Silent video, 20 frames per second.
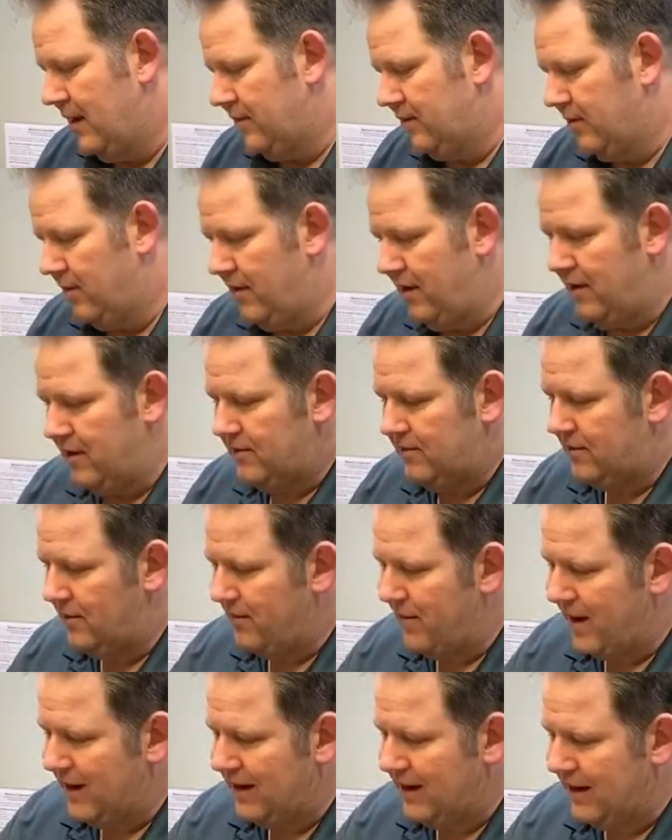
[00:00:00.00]
So there's the
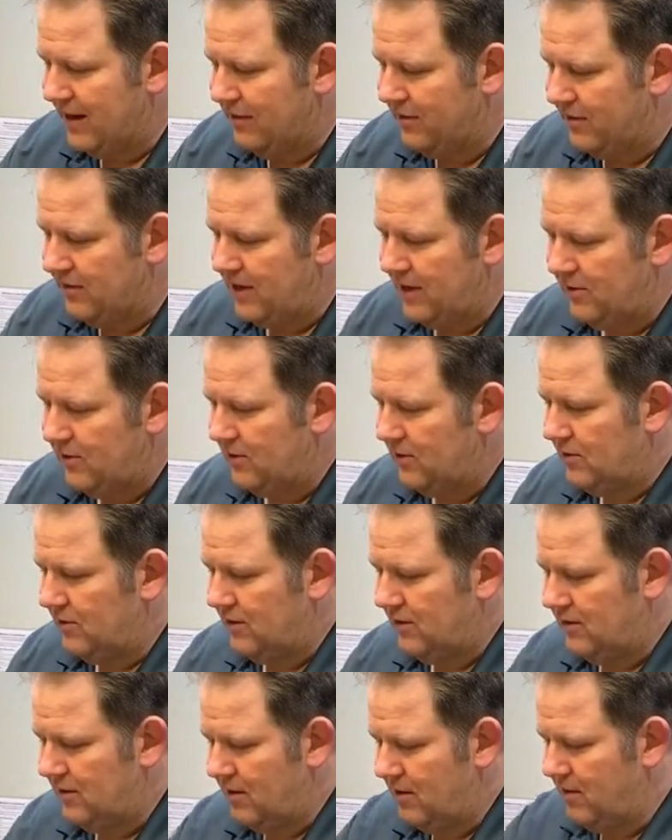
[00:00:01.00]
Magnetic Retention
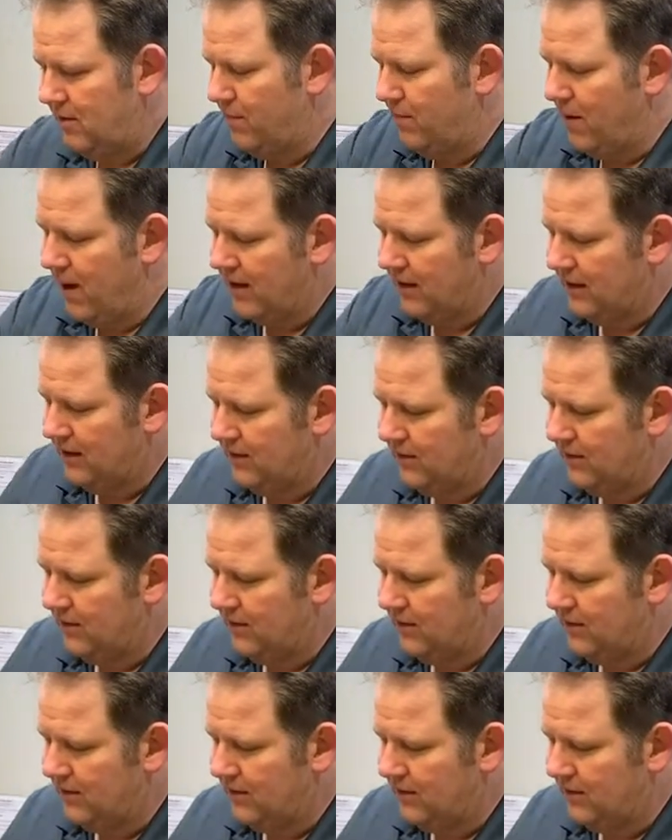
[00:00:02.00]
CCW Pocket.